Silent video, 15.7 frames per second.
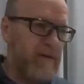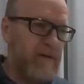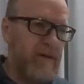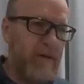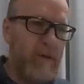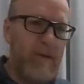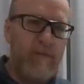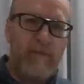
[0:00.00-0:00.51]

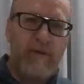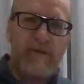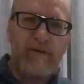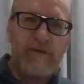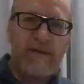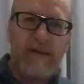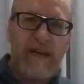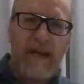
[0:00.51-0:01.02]
they weren't
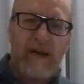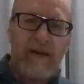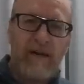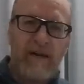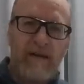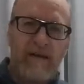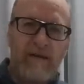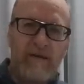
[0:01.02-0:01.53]
producing
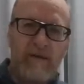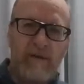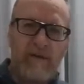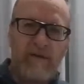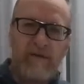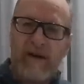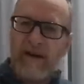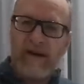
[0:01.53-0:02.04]
anything that
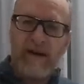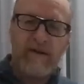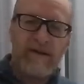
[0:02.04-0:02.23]
was very